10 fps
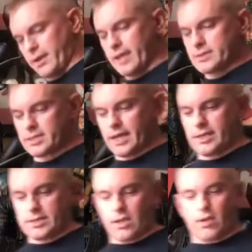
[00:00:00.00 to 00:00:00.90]
Radd
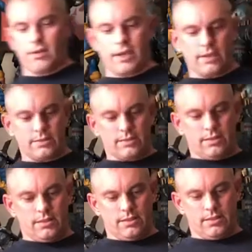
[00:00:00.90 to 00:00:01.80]
Titan dollhouse,
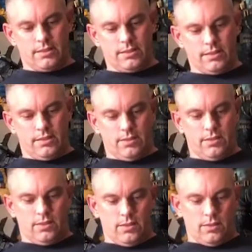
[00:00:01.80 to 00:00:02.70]

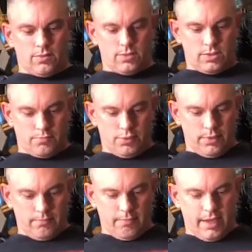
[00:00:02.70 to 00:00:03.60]
we'll just
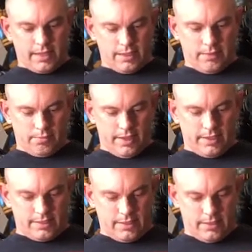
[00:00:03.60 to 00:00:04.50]
put him back in the
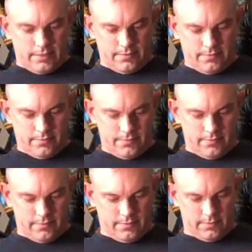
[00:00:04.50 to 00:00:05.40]
plastic.
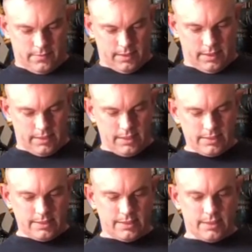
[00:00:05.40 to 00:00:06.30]
Like
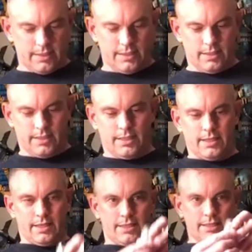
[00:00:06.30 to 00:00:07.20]
this.
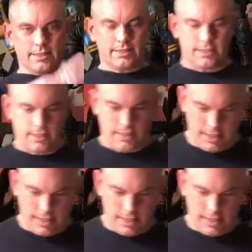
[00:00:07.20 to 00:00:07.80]
Like this.